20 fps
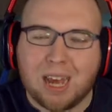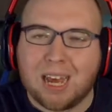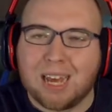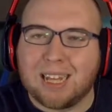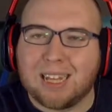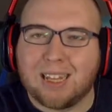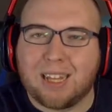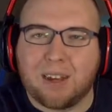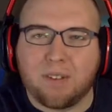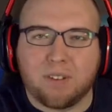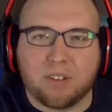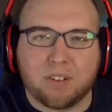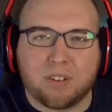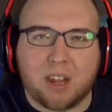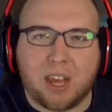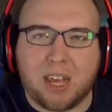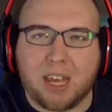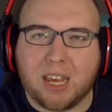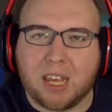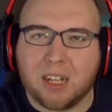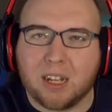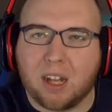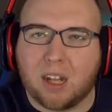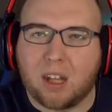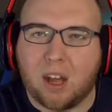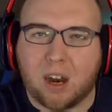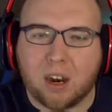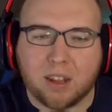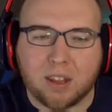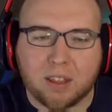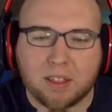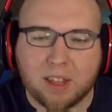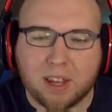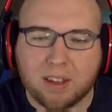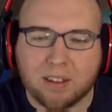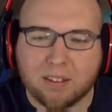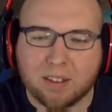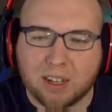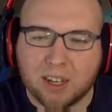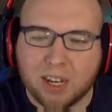they've just taken a lot of the
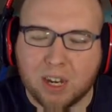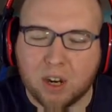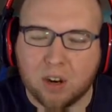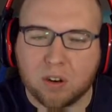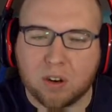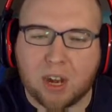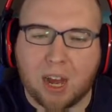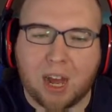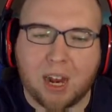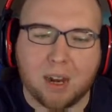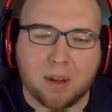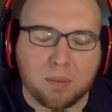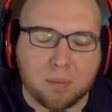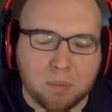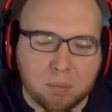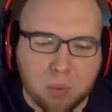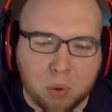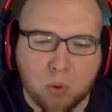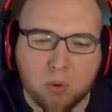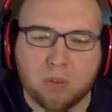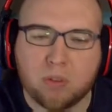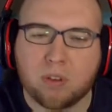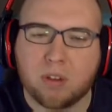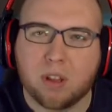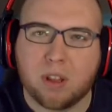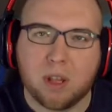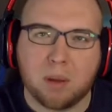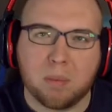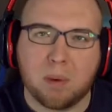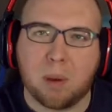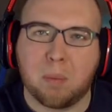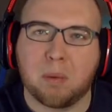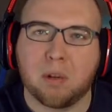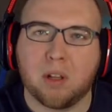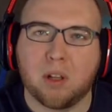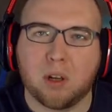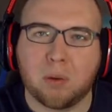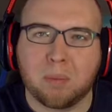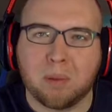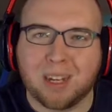things in here and kind of boosted them up a
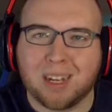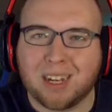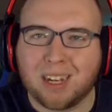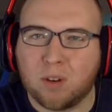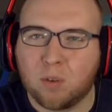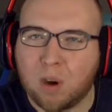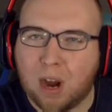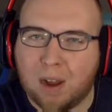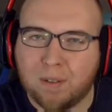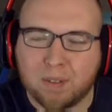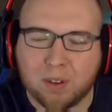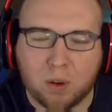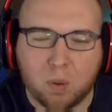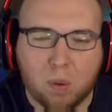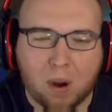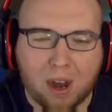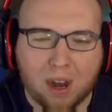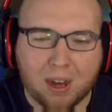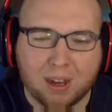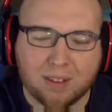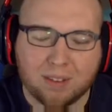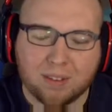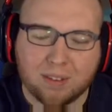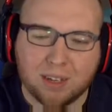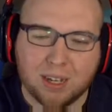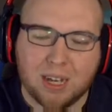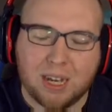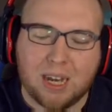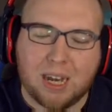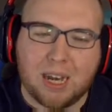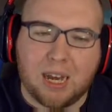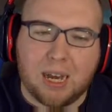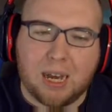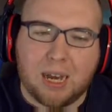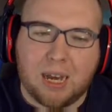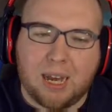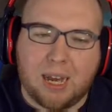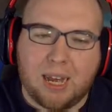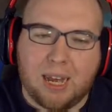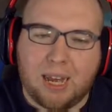little bit graphic wise.
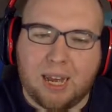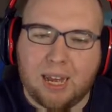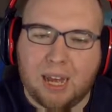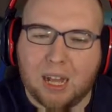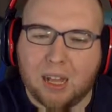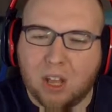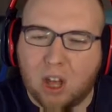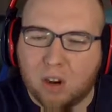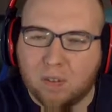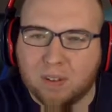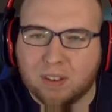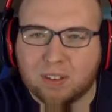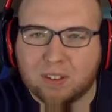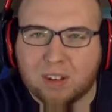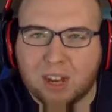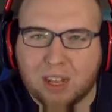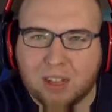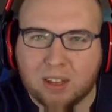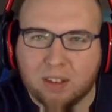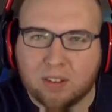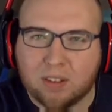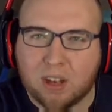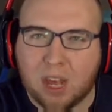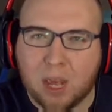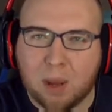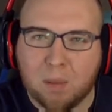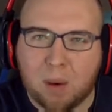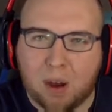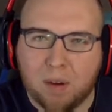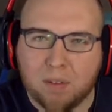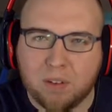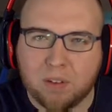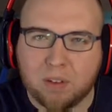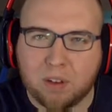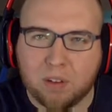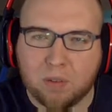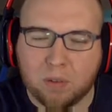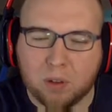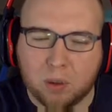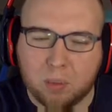A lot of it stayed the same
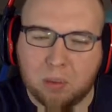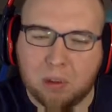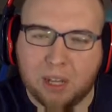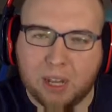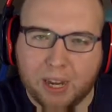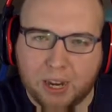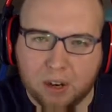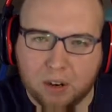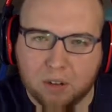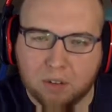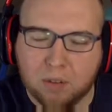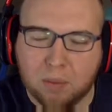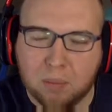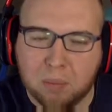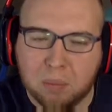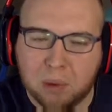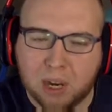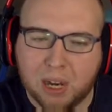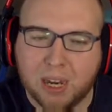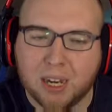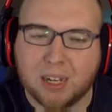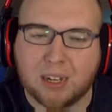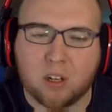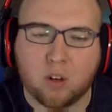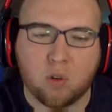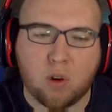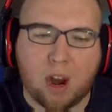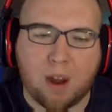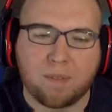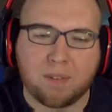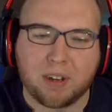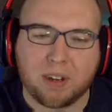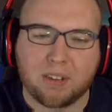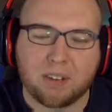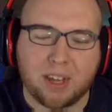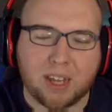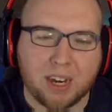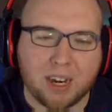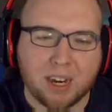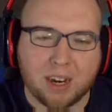obviously for the players, but graphics
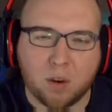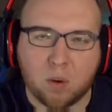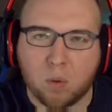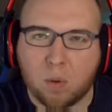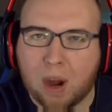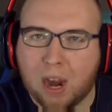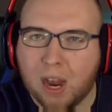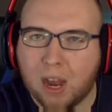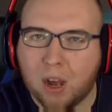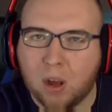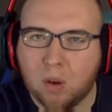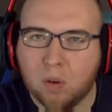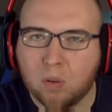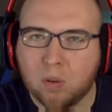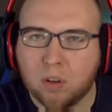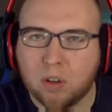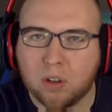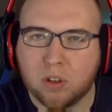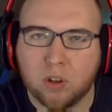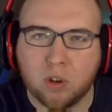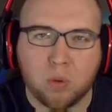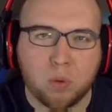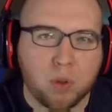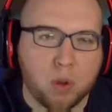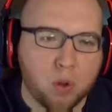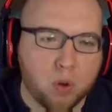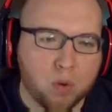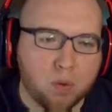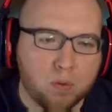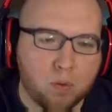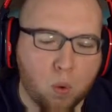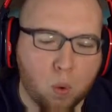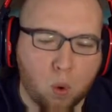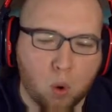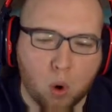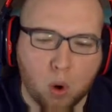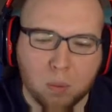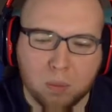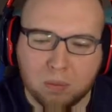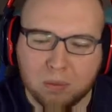in and around, new
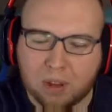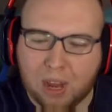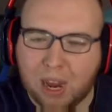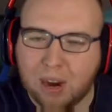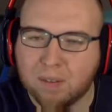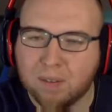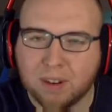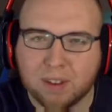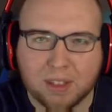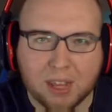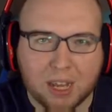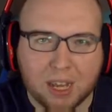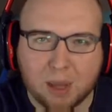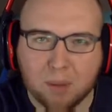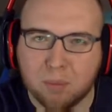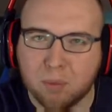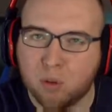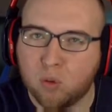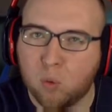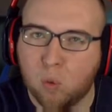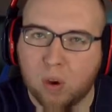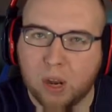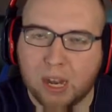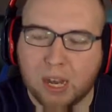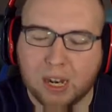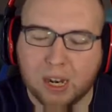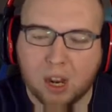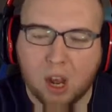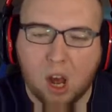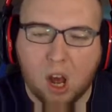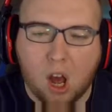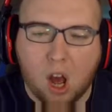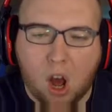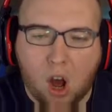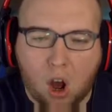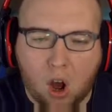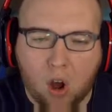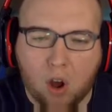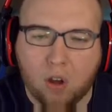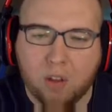uniforms, everything in between,
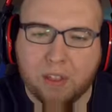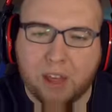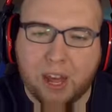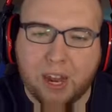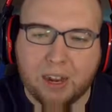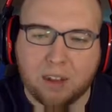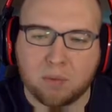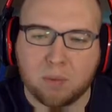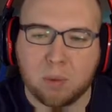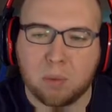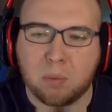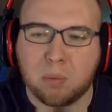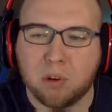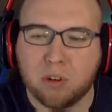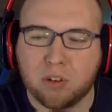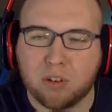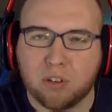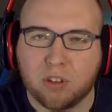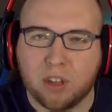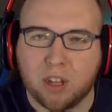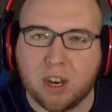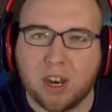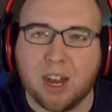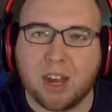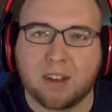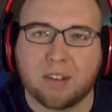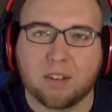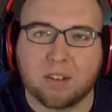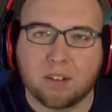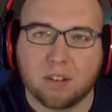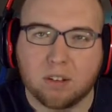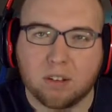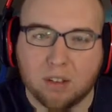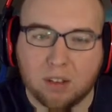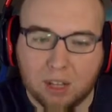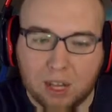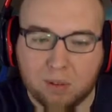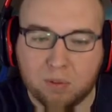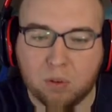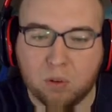all that has been pushed to the next
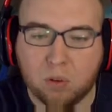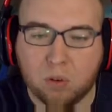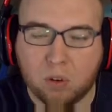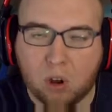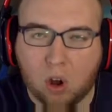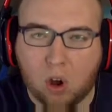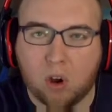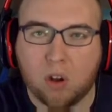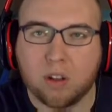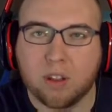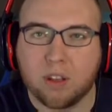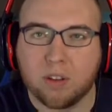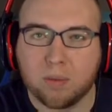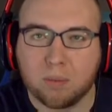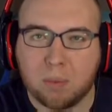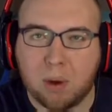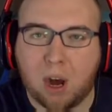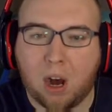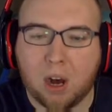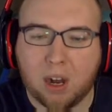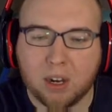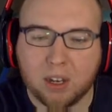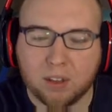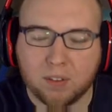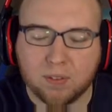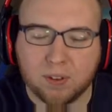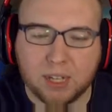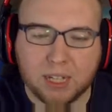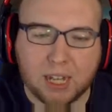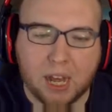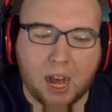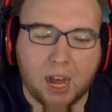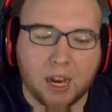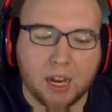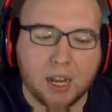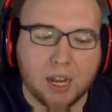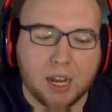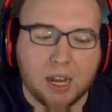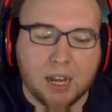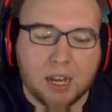level on this mod and stuff like that.
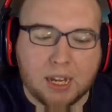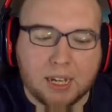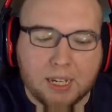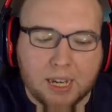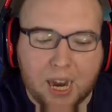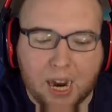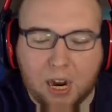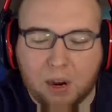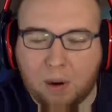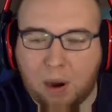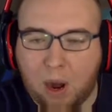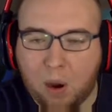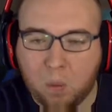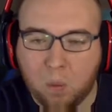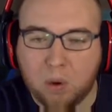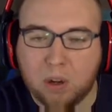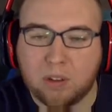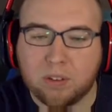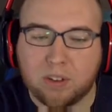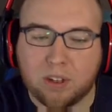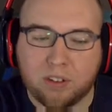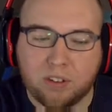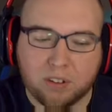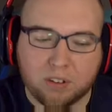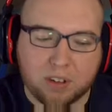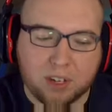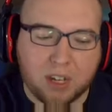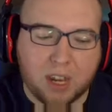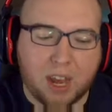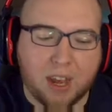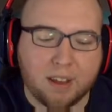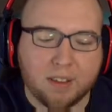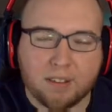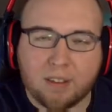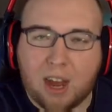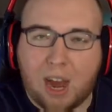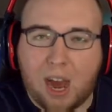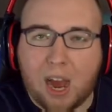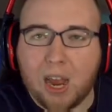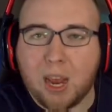Now I will say, just in case,
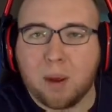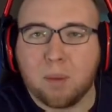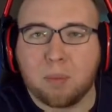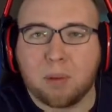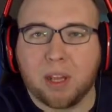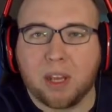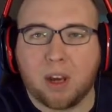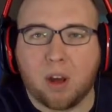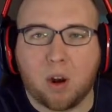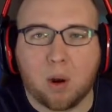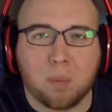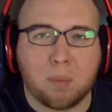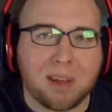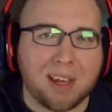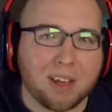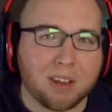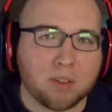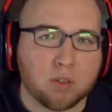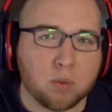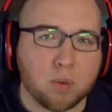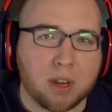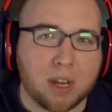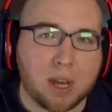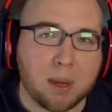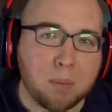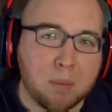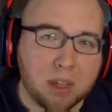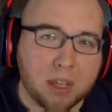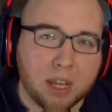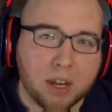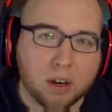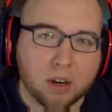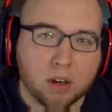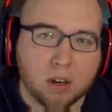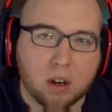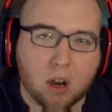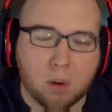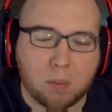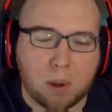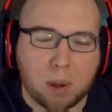I am playing on a PS3 emulator
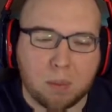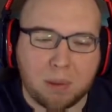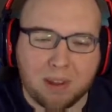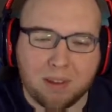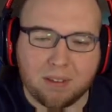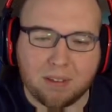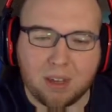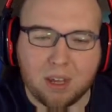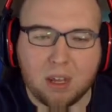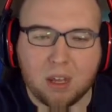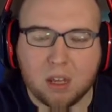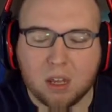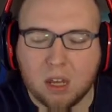on my PC.